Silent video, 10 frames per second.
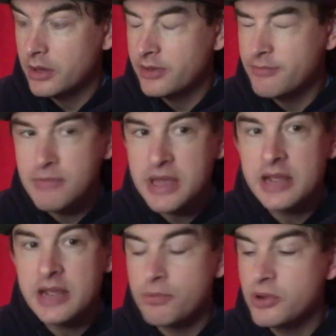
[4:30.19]

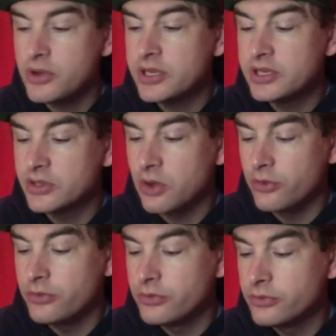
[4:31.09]
minute I put these
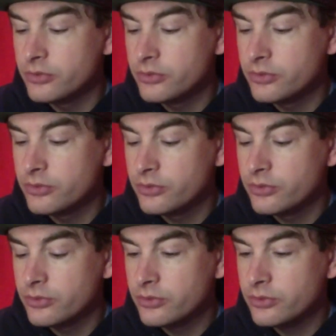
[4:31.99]
on,
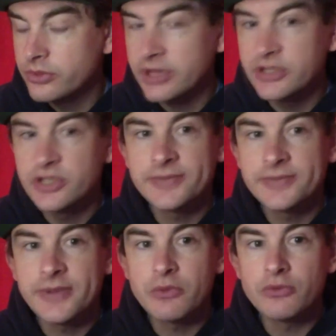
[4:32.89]
they just
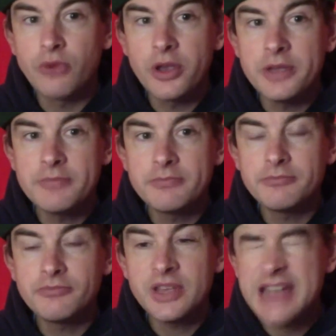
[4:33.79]
felt right.
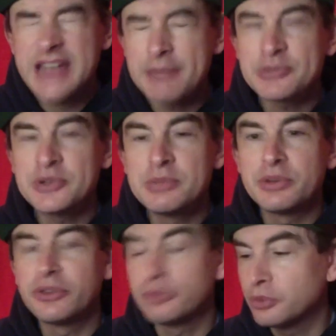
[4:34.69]
It is absolutely
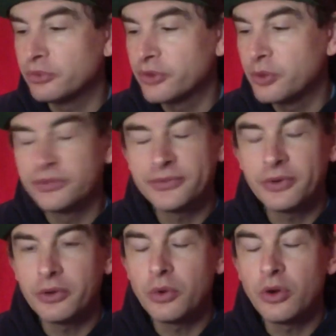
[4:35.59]
impossible to
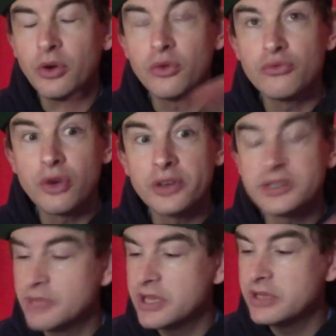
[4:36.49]
quantify what
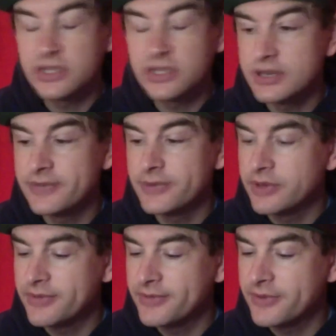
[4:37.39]
right means. It's going to
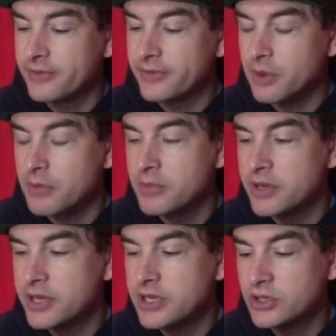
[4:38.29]
feel different for everyone,
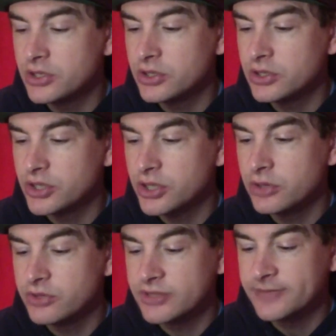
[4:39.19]
but these
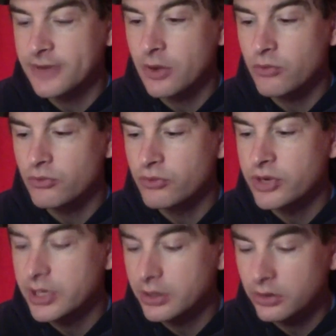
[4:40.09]
shoes just felt
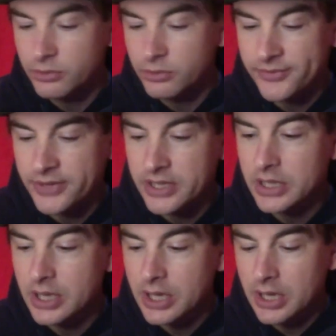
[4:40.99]
really good on my feet.
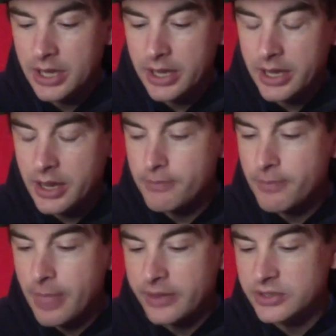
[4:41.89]

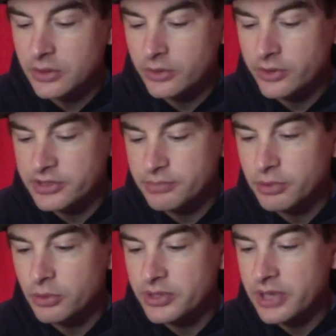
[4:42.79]
There's a lot of nice
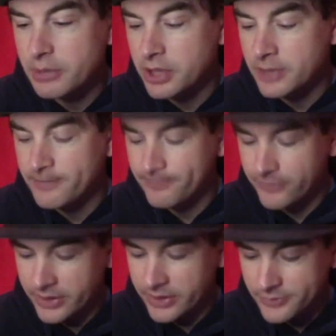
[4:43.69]
support in the upper.
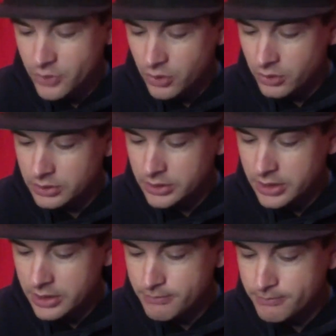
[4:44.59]
They've got
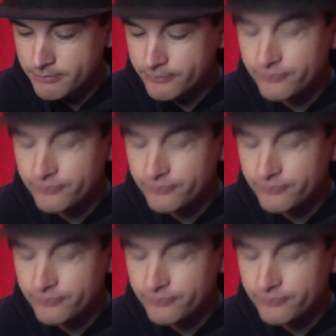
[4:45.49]
a